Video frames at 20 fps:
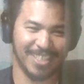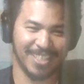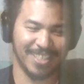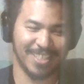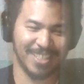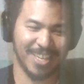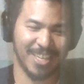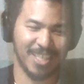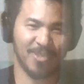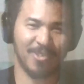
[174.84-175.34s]

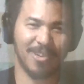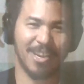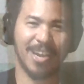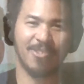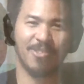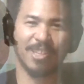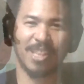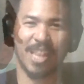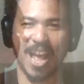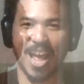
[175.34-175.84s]
That's when I
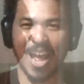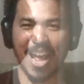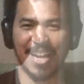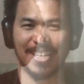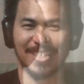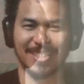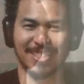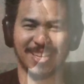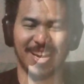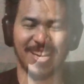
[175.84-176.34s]
relax,
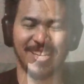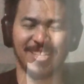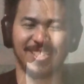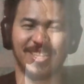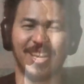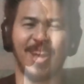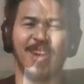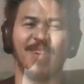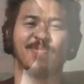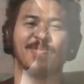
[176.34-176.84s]
I
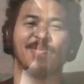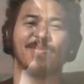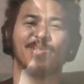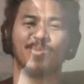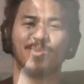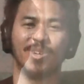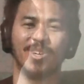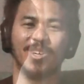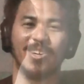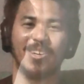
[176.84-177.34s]
escape from the
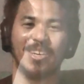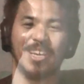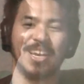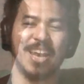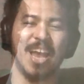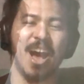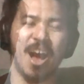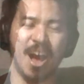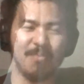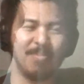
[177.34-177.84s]
world, and now
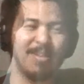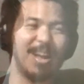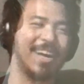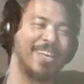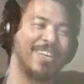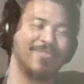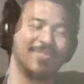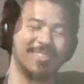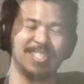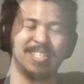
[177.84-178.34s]
I'm not even
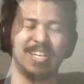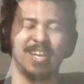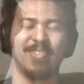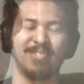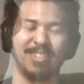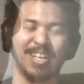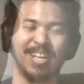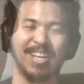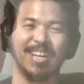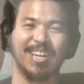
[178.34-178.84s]
safe
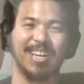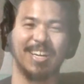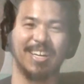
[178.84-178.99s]
there.